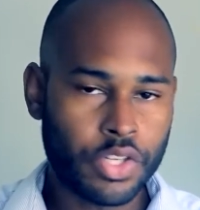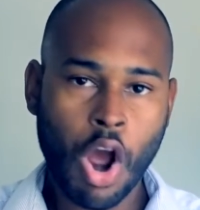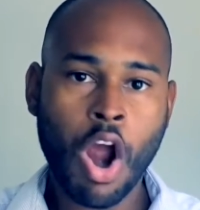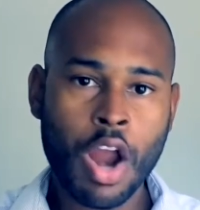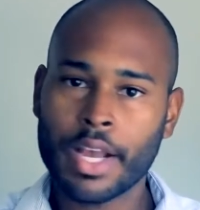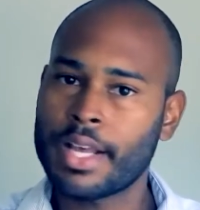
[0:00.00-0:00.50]

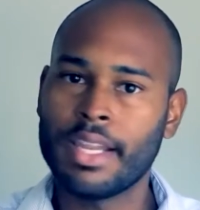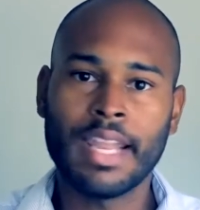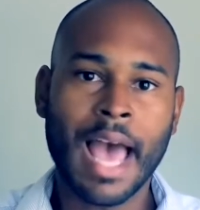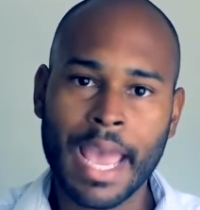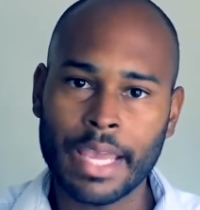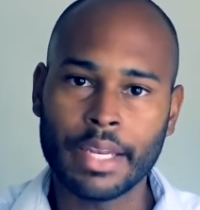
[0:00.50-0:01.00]
Dark,
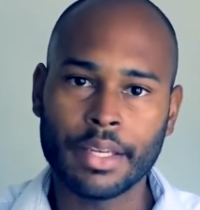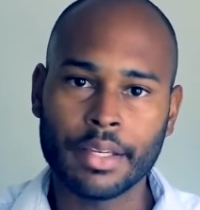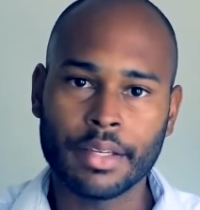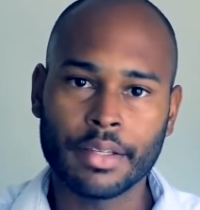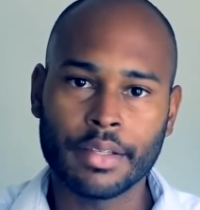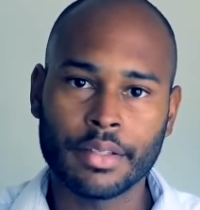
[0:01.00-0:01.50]
light.
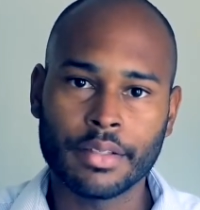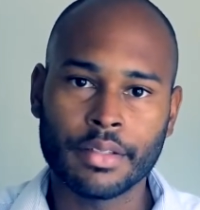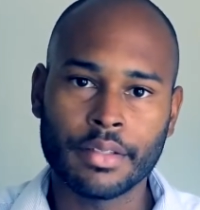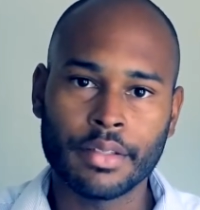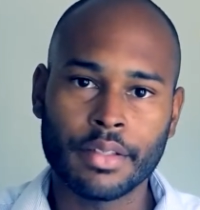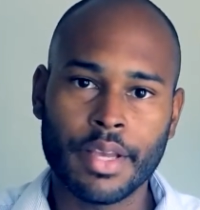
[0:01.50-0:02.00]

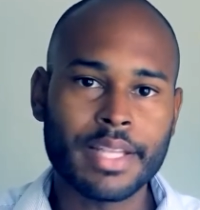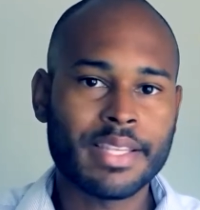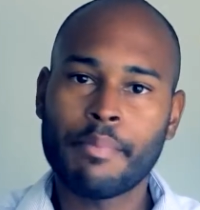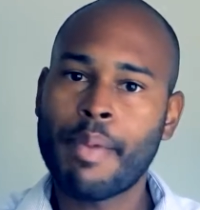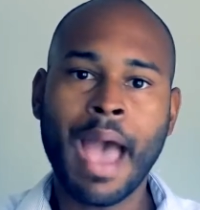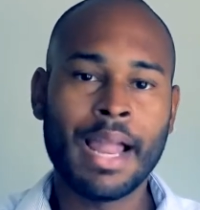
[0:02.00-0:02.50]

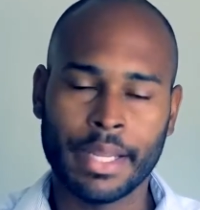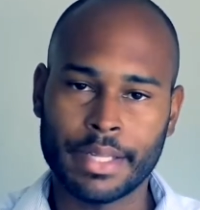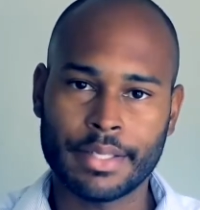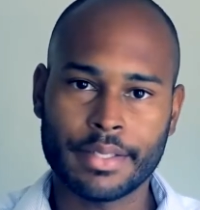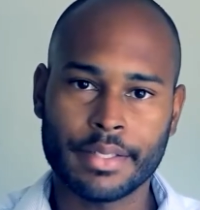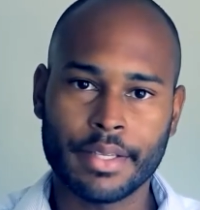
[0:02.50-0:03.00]
It's a
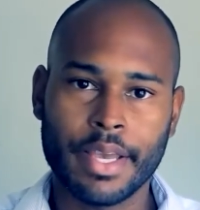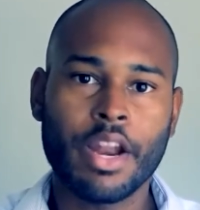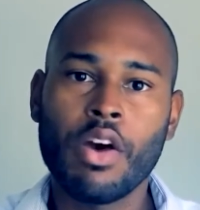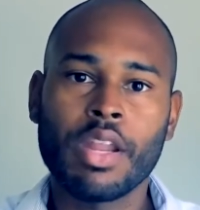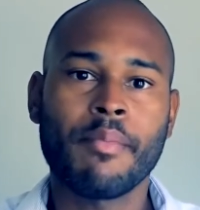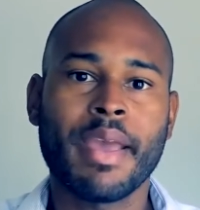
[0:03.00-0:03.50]
balance.
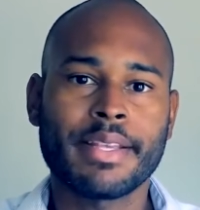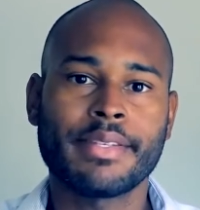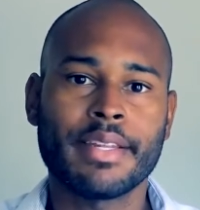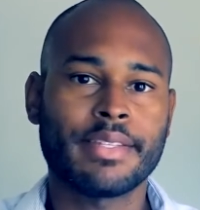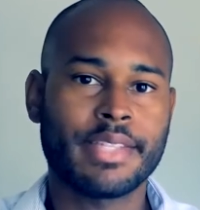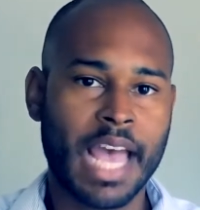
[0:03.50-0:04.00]
It only
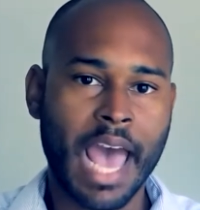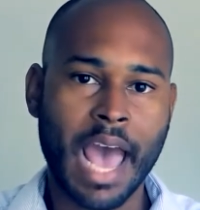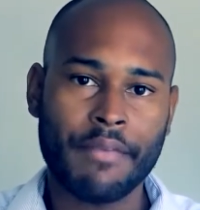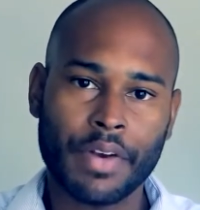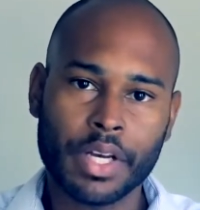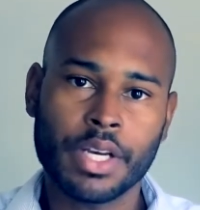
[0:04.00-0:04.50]
makes sense to
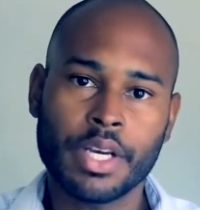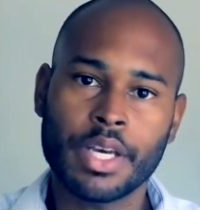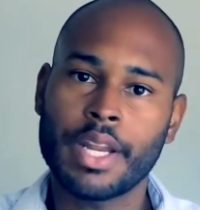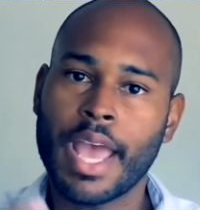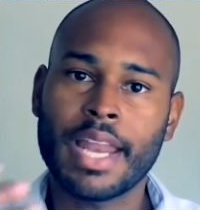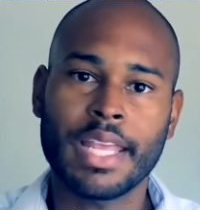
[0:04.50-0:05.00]
have
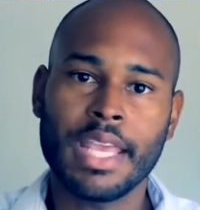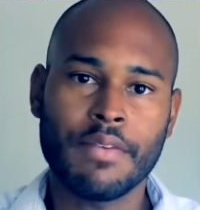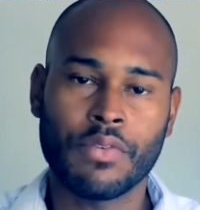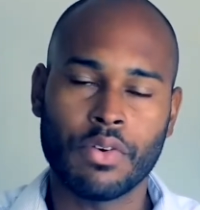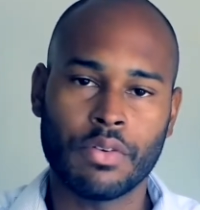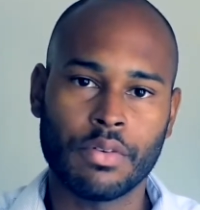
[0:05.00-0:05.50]
good and
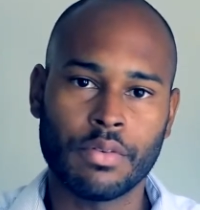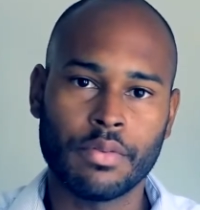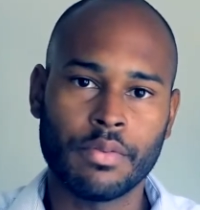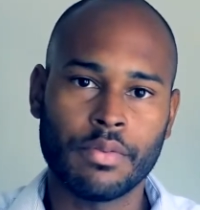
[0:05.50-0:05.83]
evil.